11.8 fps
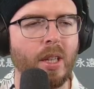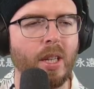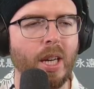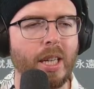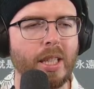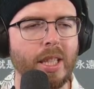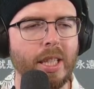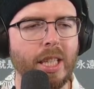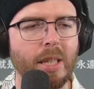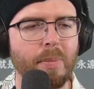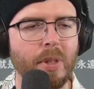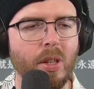I think he
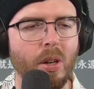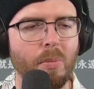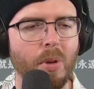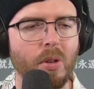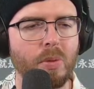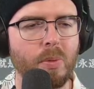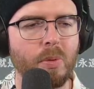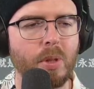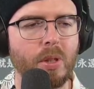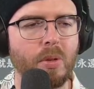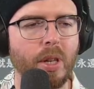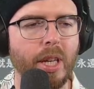had been on multiple
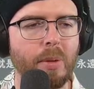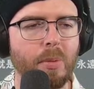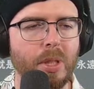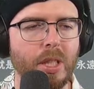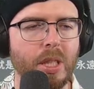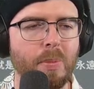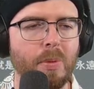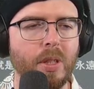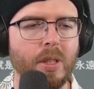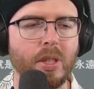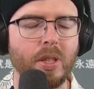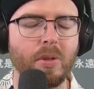record labels at this point in
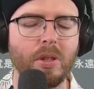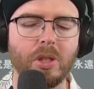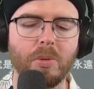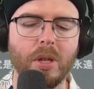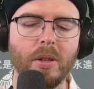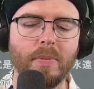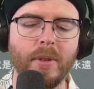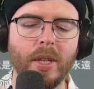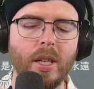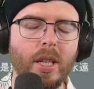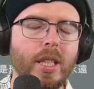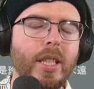his career as well.
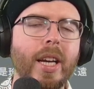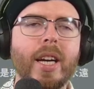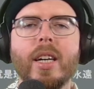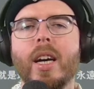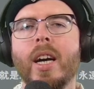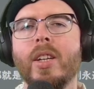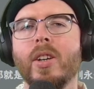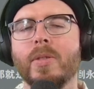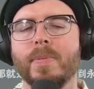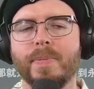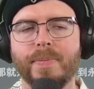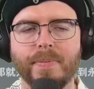Yeah, I know.
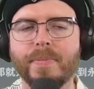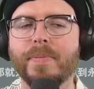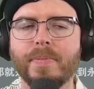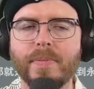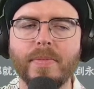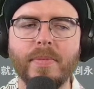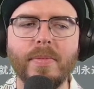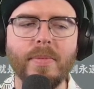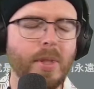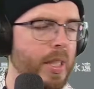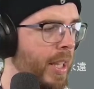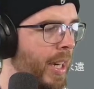
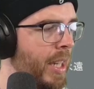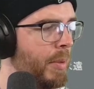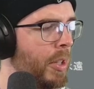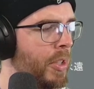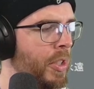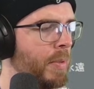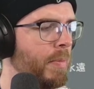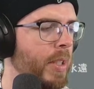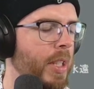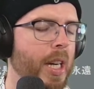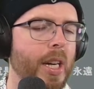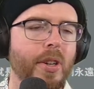Yeah, he was.
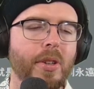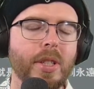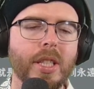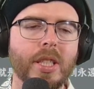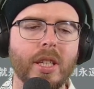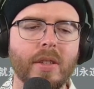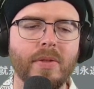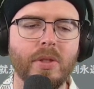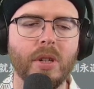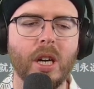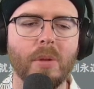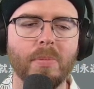Yeah, I know that he's done a
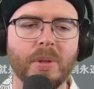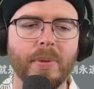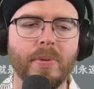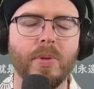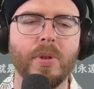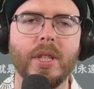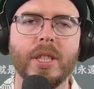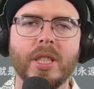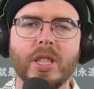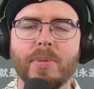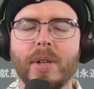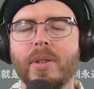few albums before this.
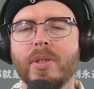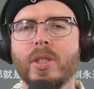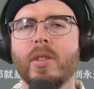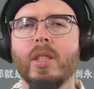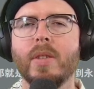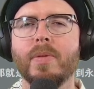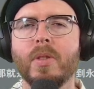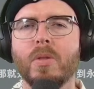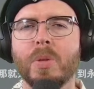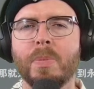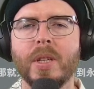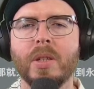It's why it was so difficult
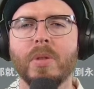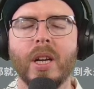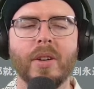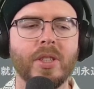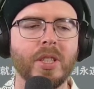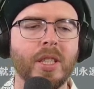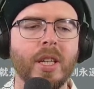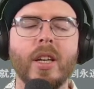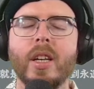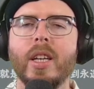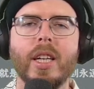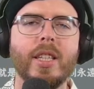to pick one.
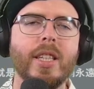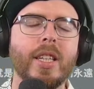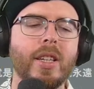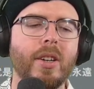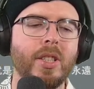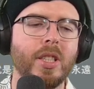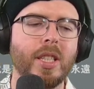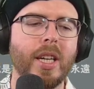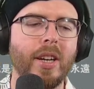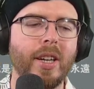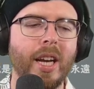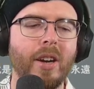In the end, I was just like,
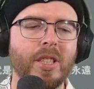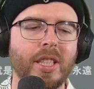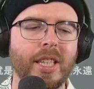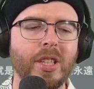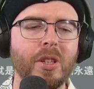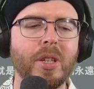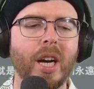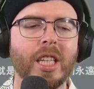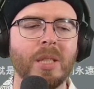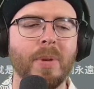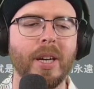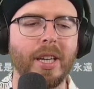okay, I'll just let you guys
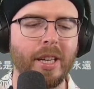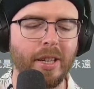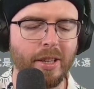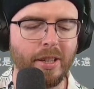pick.